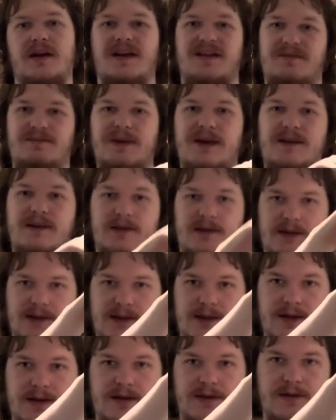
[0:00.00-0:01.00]
basically it's
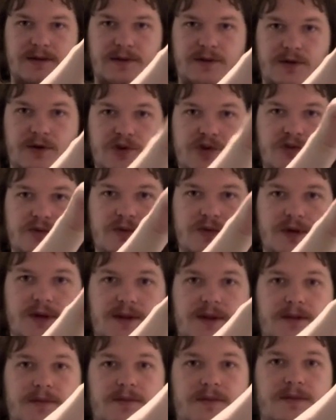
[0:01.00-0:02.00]

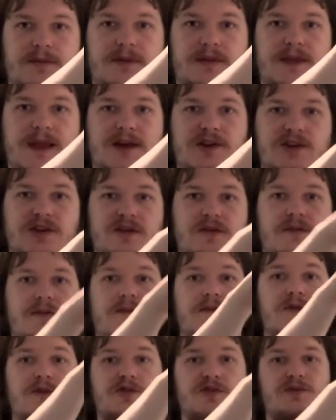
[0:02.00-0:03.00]
a section of a
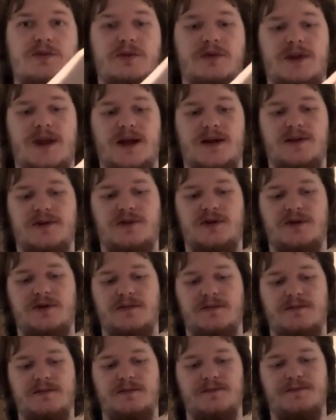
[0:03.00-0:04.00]
virtual texture,
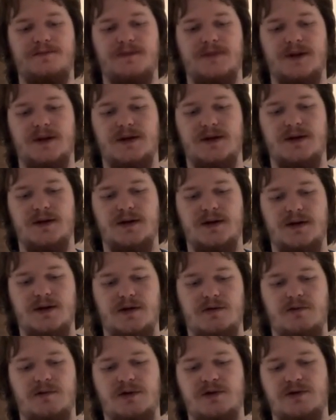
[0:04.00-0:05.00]

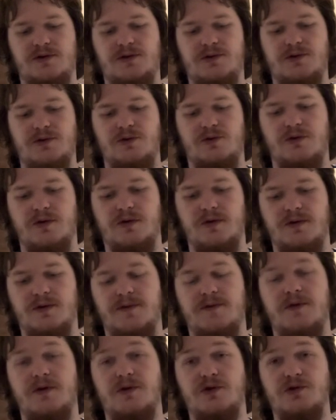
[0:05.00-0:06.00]
which stores
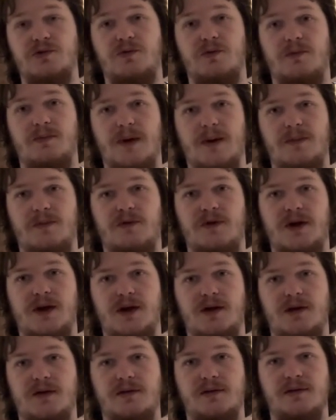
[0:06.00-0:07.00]
virtual memory
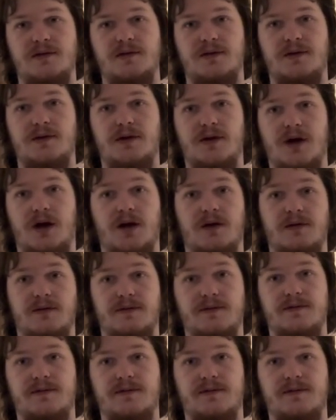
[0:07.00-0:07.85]
of